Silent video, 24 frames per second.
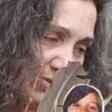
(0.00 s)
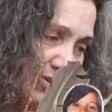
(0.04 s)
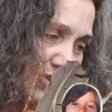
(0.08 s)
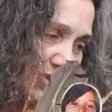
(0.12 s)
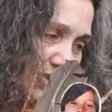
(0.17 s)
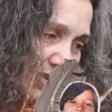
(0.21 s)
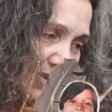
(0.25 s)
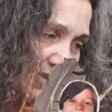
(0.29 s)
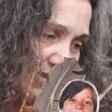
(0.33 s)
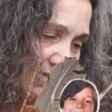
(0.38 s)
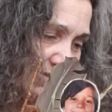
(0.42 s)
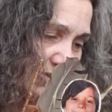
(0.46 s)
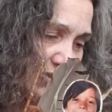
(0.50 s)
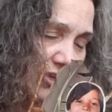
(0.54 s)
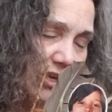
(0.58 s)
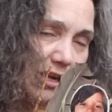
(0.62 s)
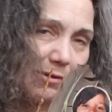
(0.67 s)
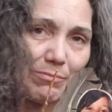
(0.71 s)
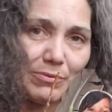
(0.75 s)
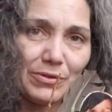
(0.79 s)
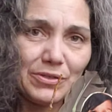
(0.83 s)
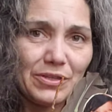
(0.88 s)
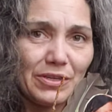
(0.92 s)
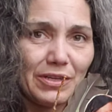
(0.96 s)
sure
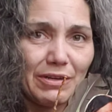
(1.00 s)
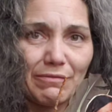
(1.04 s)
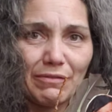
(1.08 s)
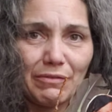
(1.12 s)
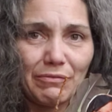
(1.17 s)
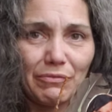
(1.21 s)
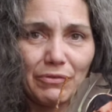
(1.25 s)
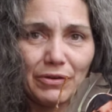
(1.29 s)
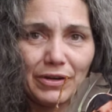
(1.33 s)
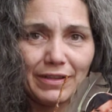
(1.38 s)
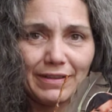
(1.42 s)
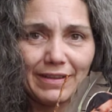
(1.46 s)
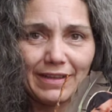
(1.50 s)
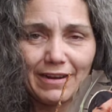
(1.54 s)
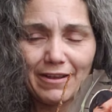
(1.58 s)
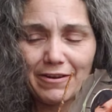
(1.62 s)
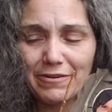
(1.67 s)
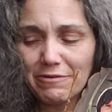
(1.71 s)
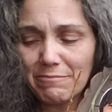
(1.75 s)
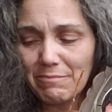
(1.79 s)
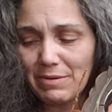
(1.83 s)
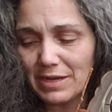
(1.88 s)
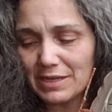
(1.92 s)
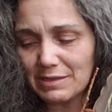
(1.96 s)
shoppers could have afforded that
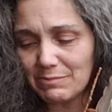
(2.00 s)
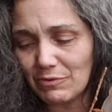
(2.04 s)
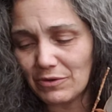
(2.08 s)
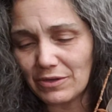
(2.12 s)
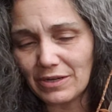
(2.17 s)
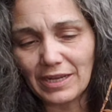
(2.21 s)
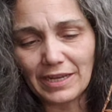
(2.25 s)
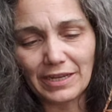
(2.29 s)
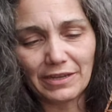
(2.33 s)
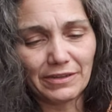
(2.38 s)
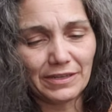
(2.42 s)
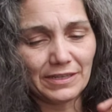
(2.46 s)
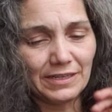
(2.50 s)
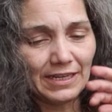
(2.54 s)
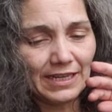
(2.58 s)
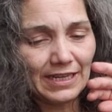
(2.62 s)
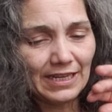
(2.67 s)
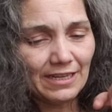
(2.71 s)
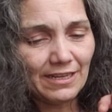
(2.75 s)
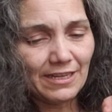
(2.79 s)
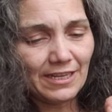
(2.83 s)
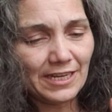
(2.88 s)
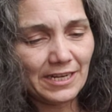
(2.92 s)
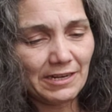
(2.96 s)
100 bucks more than I could.
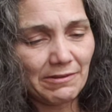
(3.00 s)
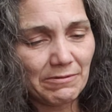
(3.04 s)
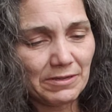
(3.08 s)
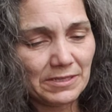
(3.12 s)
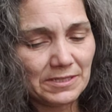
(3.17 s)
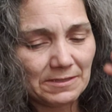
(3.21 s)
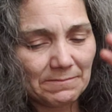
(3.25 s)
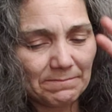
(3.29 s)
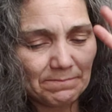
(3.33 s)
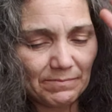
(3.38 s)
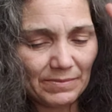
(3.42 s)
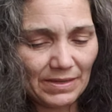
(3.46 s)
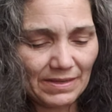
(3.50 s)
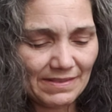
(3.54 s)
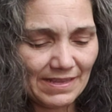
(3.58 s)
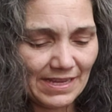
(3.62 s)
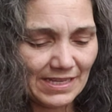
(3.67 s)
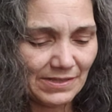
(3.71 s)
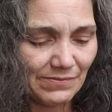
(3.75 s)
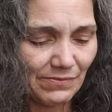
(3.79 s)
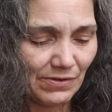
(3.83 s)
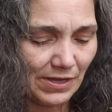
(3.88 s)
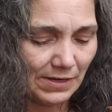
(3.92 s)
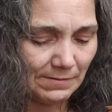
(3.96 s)
Anyways,
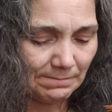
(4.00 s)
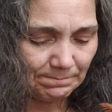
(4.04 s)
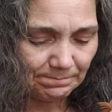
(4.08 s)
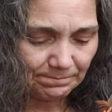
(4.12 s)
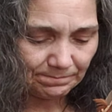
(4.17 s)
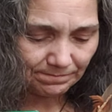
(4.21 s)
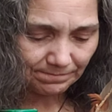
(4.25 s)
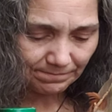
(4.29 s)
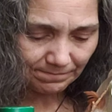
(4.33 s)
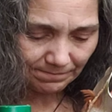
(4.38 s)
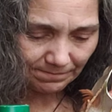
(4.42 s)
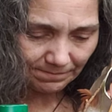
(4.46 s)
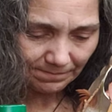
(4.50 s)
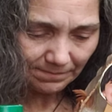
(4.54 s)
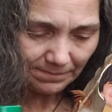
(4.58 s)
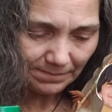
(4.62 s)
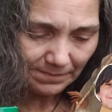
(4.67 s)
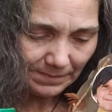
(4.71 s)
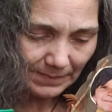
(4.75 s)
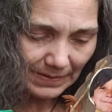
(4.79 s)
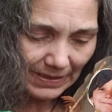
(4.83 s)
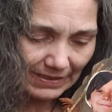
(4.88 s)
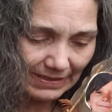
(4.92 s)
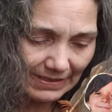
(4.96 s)
that's fine.
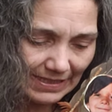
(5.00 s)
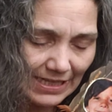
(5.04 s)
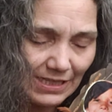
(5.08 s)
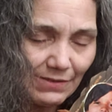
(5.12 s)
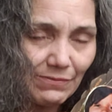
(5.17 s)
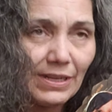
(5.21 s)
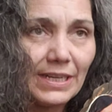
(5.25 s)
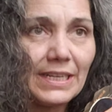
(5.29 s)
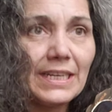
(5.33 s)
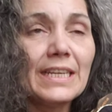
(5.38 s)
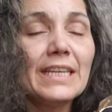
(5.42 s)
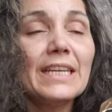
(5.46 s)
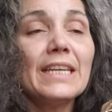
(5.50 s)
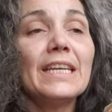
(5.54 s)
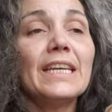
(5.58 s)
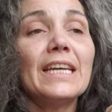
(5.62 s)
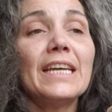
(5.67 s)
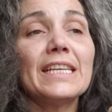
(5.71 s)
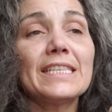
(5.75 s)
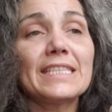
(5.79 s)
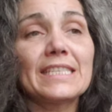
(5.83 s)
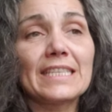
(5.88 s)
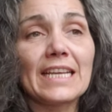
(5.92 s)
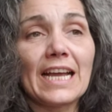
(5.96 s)
That's fine.
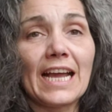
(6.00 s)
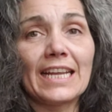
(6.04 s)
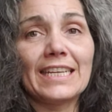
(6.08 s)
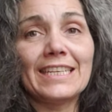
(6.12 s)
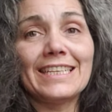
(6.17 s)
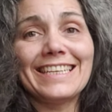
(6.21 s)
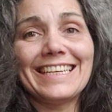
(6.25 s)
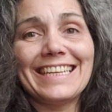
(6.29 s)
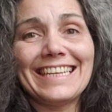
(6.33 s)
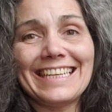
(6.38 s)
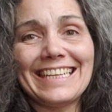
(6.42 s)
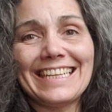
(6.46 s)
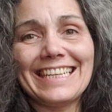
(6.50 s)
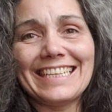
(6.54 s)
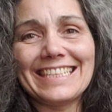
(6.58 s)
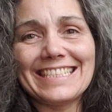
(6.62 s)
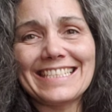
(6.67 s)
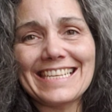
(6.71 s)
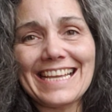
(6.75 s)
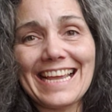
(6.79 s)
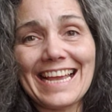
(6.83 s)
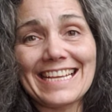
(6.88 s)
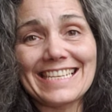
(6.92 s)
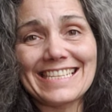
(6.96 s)
It's done. It
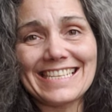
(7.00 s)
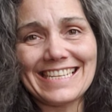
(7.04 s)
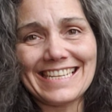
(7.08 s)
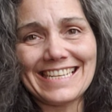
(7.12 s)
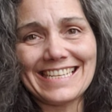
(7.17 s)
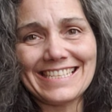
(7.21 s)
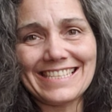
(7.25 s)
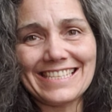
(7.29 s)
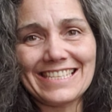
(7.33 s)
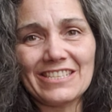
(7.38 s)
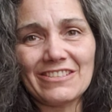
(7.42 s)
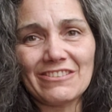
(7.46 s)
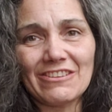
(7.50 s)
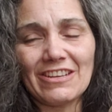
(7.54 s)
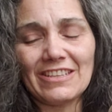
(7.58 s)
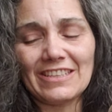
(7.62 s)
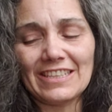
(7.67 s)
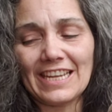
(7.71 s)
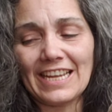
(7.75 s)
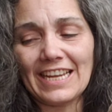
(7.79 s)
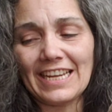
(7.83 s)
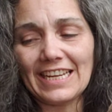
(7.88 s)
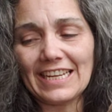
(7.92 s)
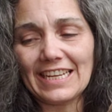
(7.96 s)
is as it is. It's not
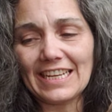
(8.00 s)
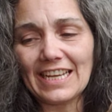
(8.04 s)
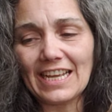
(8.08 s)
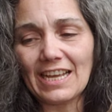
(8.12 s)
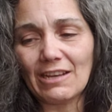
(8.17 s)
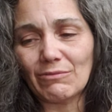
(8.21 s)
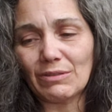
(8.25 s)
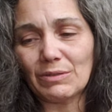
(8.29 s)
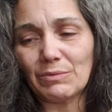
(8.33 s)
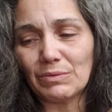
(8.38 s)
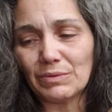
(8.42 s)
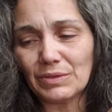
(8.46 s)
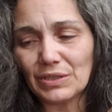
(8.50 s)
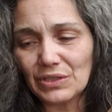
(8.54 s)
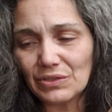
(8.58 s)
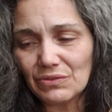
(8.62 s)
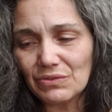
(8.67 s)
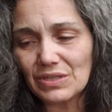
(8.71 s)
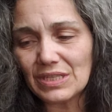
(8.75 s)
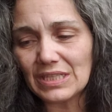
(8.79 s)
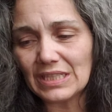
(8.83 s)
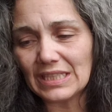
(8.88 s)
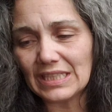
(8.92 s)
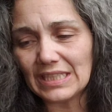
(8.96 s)
like how I would
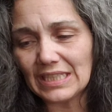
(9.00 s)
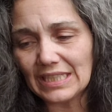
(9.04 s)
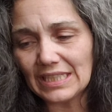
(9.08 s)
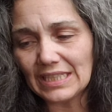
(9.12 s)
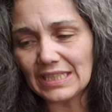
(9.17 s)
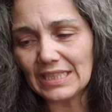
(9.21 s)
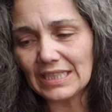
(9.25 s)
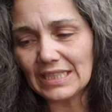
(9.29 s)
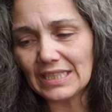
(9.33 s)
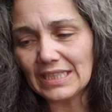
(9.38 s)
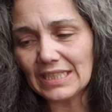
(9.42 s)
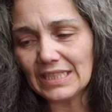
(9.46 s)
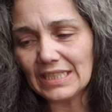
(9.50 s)
usually